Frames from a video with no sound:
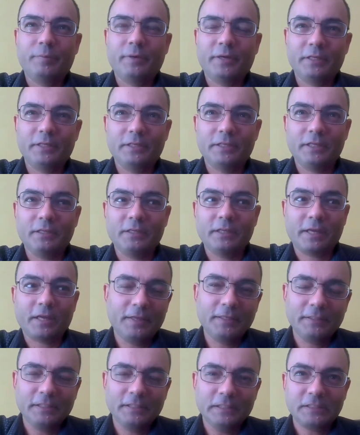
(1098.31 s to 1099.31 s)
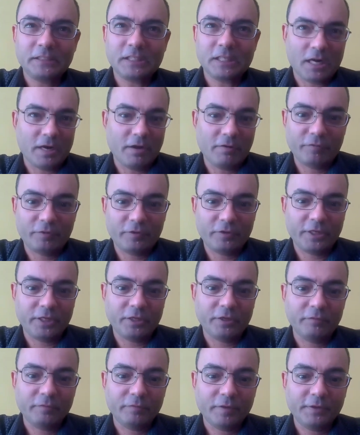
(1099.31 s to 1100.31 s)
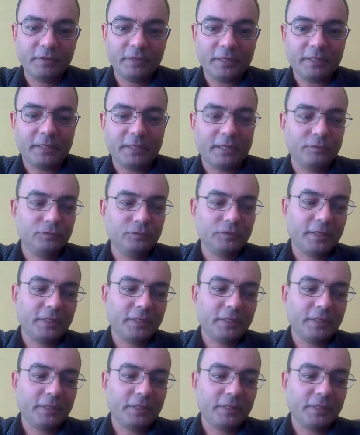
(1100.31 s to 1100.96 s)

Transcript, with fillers: but I think discovery of other accounts,